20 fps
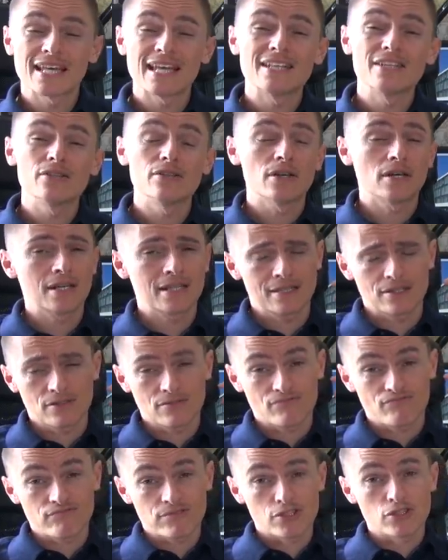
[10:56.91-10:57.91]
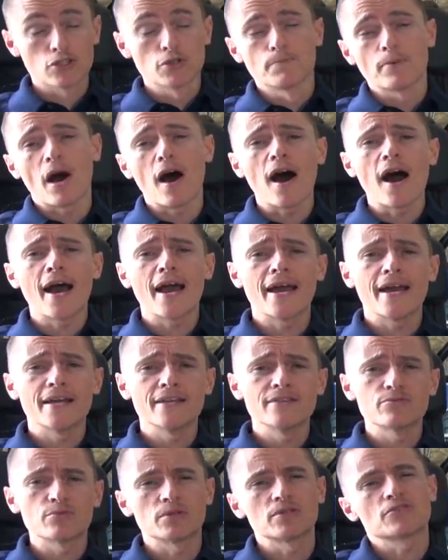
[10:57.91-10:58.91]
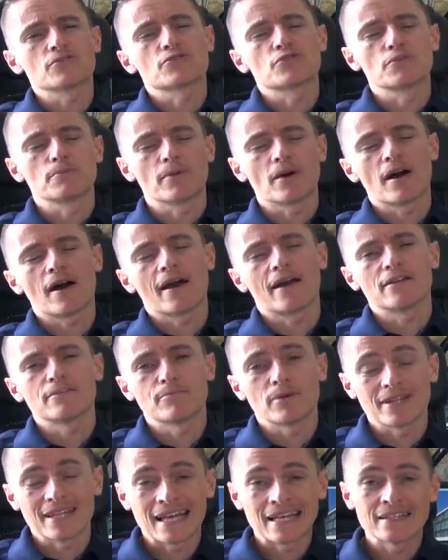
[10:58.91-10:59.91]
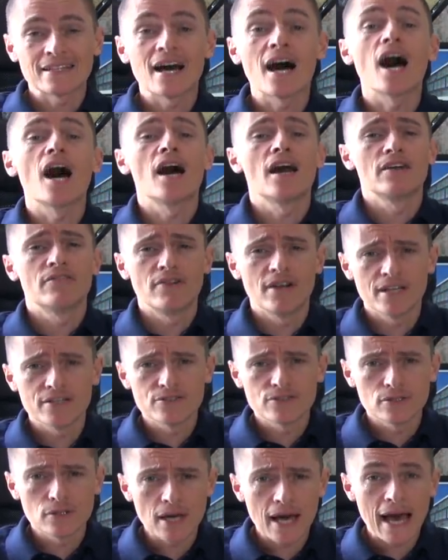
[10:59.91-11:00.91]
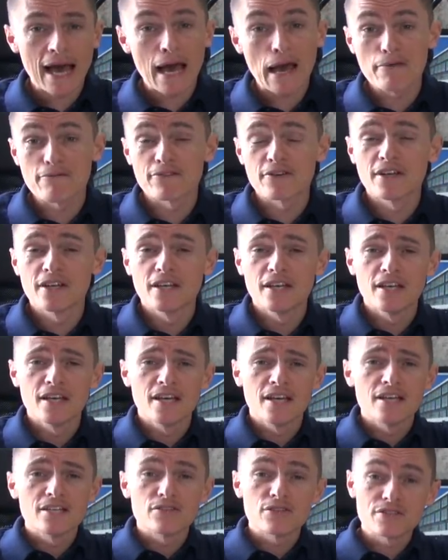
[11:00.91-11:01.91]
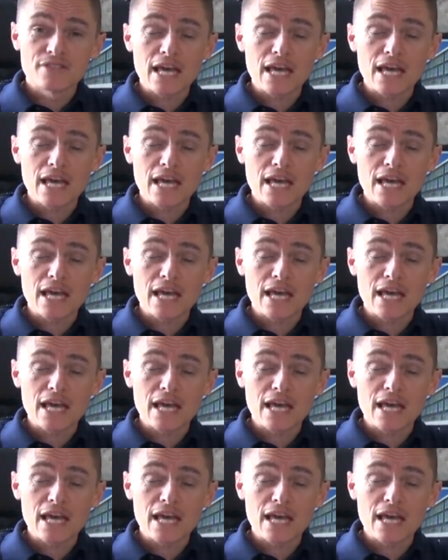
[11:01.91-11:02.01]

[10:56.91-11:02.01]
Then you, at the super high end, well, not super high end, but at the higher end, you have the